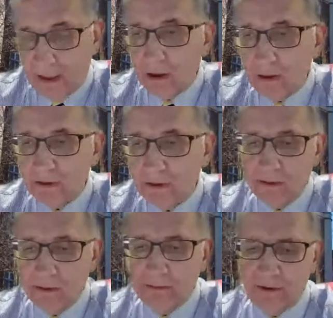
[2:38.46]
Autonomous
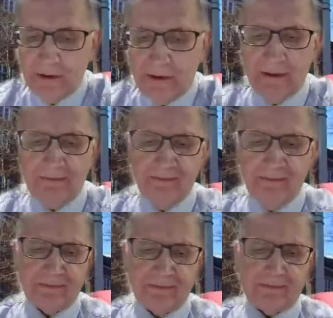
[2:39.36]
mobility
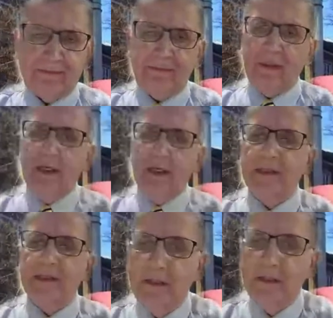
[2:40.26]
as
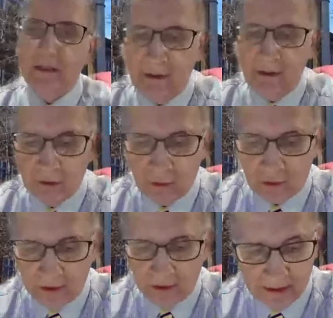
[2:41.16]
a
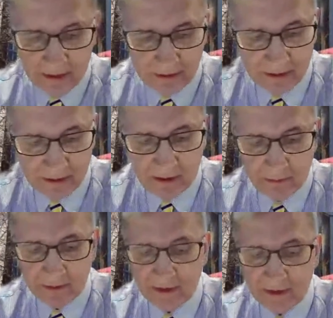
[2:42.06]
research and uh,
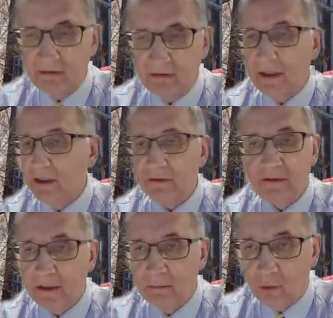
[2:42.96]
development area is
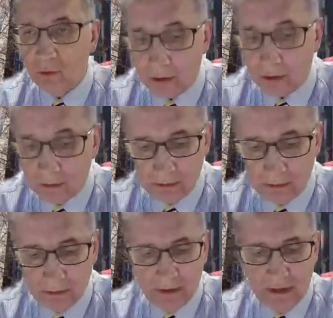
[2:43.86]
very broad.
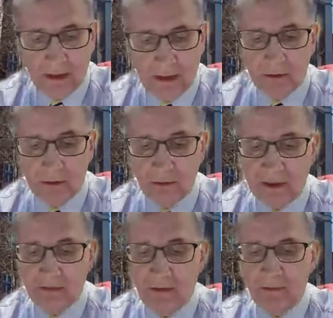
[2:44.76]

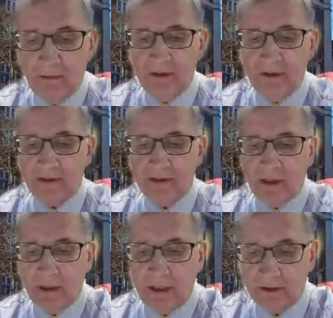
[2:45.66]
Today, we briefly
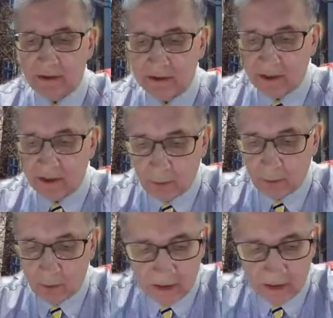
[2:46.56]
summarize some
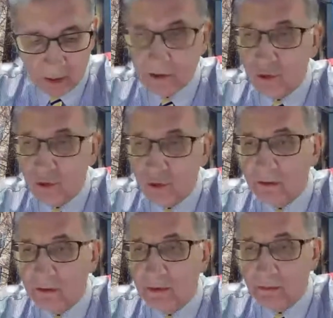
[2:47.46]
of our
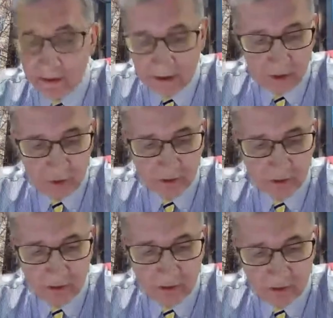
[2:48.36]
joint
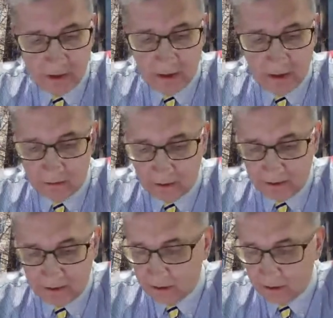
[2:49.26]
publications
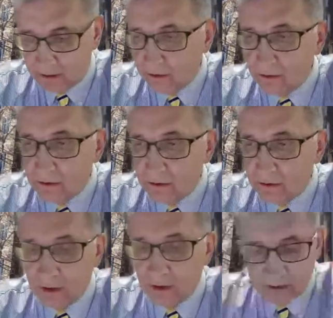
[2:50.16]
related to
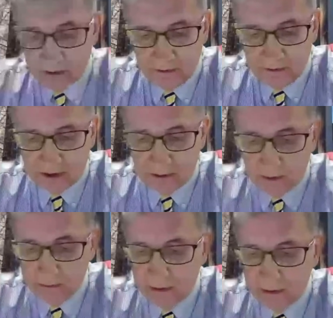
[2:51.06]
autonomous vehicle
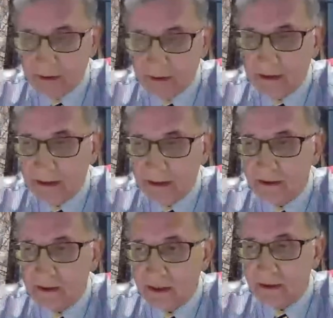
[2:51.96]
mobility and
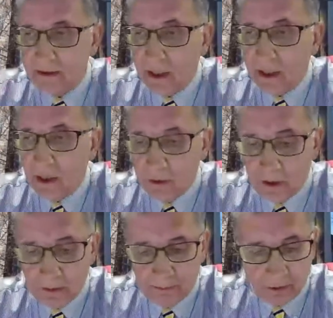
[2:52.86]
discuss our
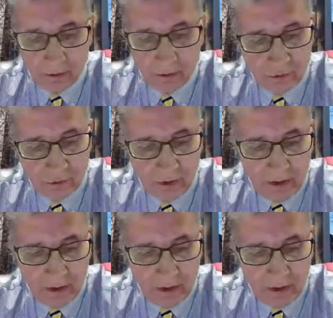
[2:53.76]
approach